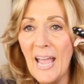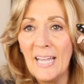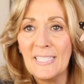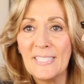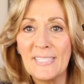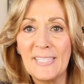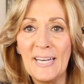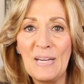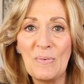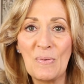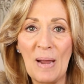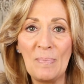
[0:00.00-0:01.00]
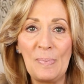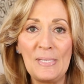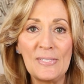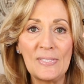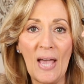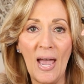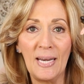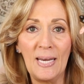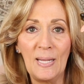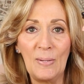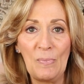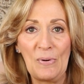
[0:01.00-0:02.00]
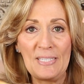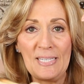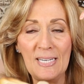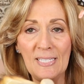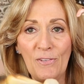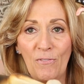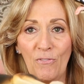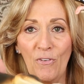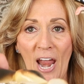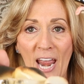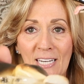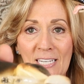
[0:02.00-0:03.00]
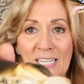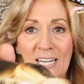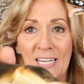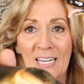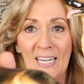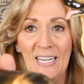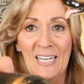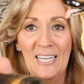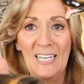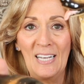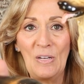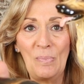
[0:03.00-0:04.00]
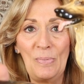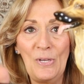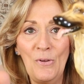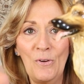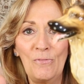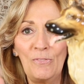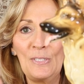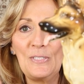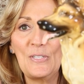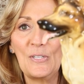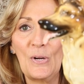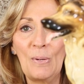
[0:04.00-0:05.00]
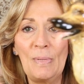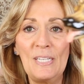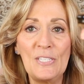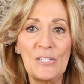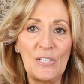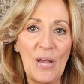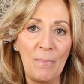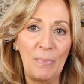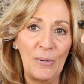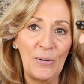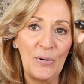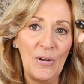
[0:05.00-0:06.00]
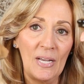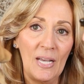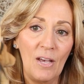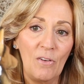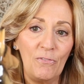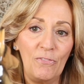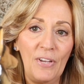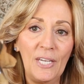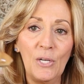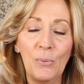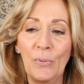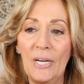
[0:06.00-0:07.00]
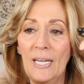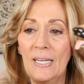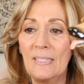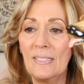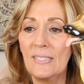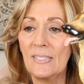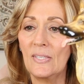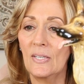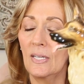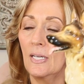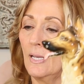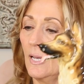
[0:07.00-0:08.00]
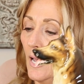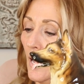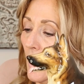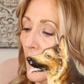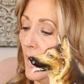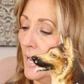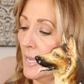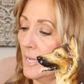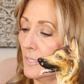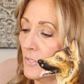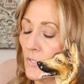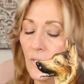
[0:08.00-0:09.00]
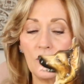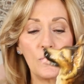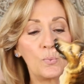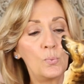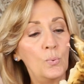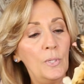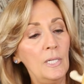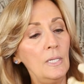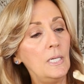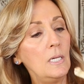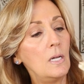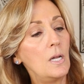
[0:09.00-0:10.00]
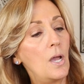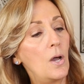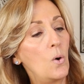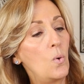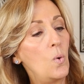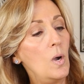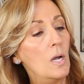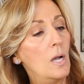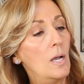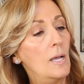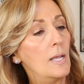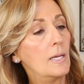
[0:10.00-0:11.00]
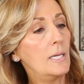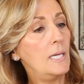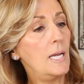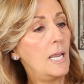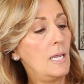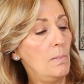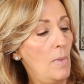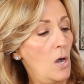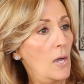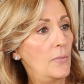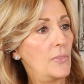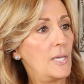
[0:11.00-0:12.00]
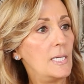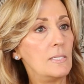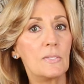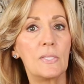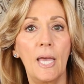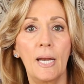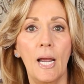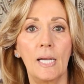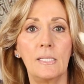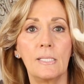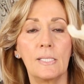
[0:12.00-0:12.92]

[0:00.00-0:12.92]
and sitting right beside him was his friend, beautiful German Shepherd figurines. And there's really no name on these that I